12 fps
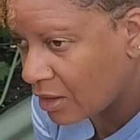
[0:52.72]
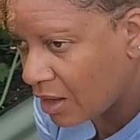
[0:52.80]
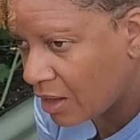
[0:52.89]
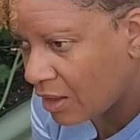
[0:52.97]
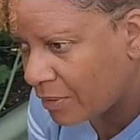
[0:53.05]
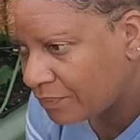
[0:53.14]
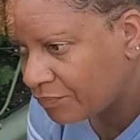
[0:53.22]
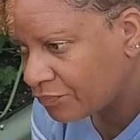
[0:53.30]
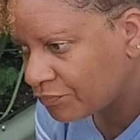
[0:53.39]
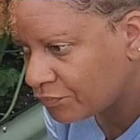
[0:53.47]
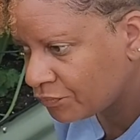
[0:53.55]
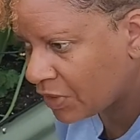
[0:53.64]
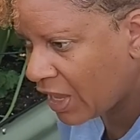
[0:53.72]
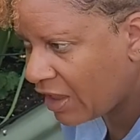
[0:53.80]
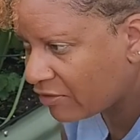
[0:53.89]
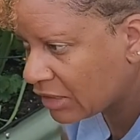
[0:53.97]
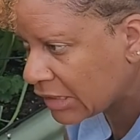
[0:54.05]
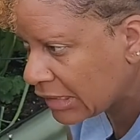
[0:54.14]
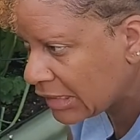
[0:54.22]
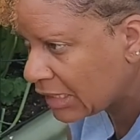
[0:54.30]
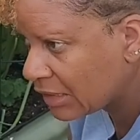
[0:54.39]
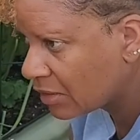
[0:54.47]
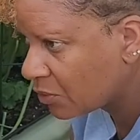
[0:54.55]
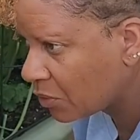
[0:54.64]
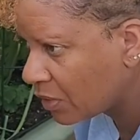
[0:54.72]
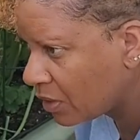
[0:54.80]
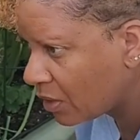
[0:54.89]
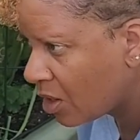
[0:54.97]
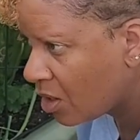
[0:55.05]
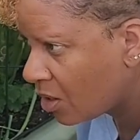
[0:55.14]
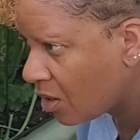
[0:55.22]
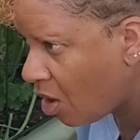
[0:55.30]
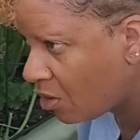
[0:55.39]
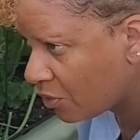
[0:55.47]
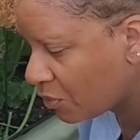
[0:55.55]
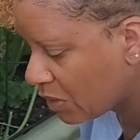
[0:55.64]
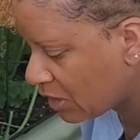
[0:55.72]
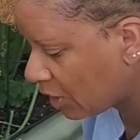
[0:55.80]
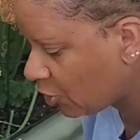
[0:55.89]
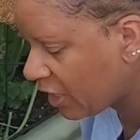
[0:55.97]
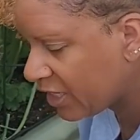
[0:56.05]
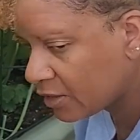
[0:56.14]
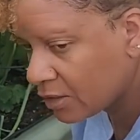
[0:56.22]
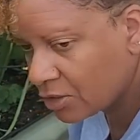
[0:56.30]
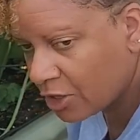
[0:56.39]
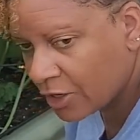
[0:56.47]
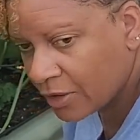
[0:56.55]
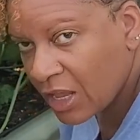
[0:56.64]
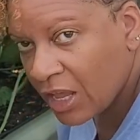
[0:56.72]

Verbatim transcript: um, have success with all the ones I tried to start.